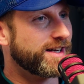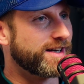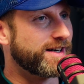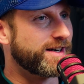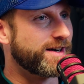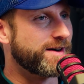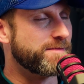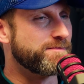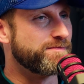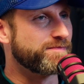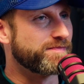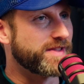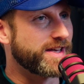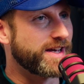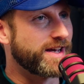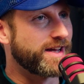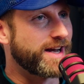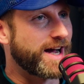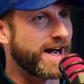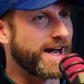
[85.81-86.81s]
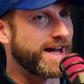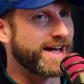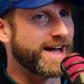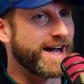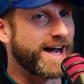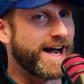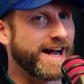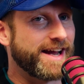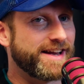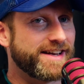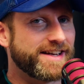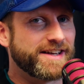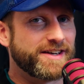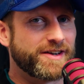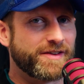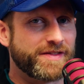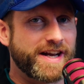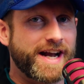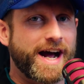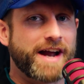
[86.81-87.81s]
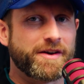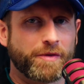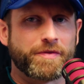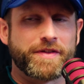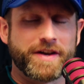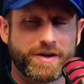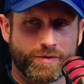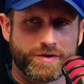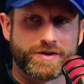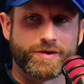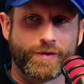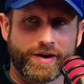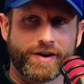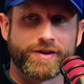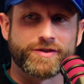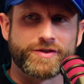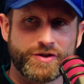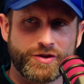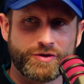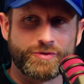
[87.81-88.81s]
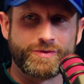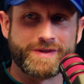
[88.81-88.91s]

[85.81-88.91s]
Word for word: um, then I I you know then I don't think we're doing our due